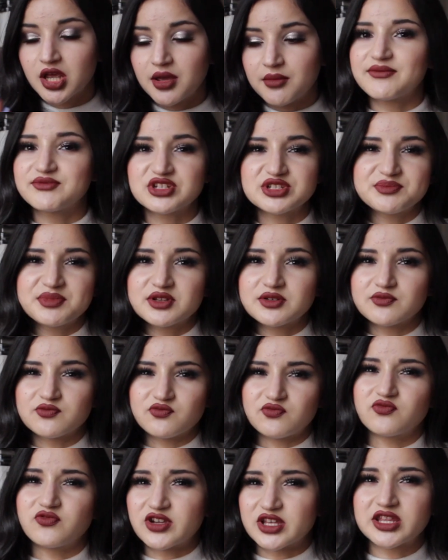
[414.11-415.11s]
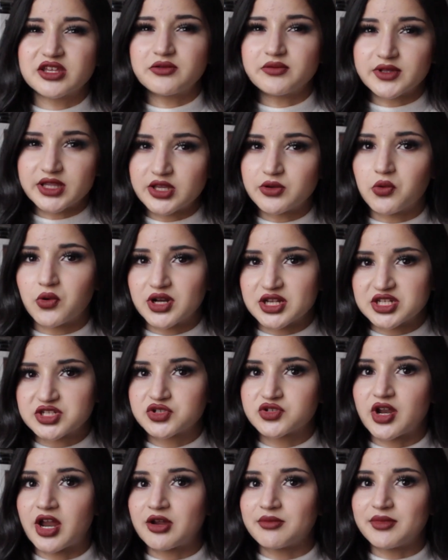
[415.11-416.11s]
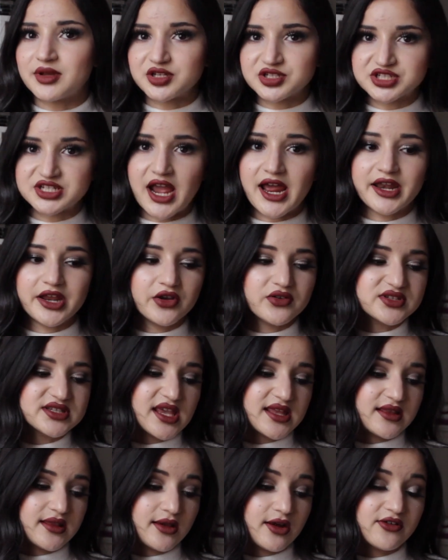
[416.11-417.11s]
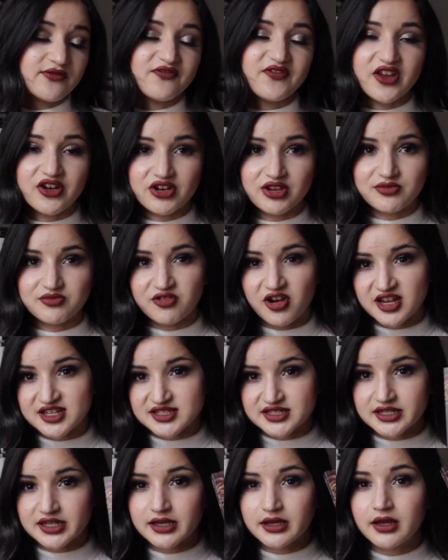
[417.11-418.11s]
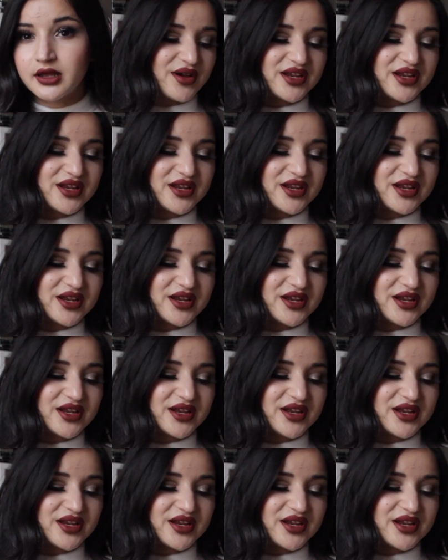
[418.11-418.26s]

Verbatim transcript: I've just been really, really wanting to try out Melt shadows, and they are very pricey.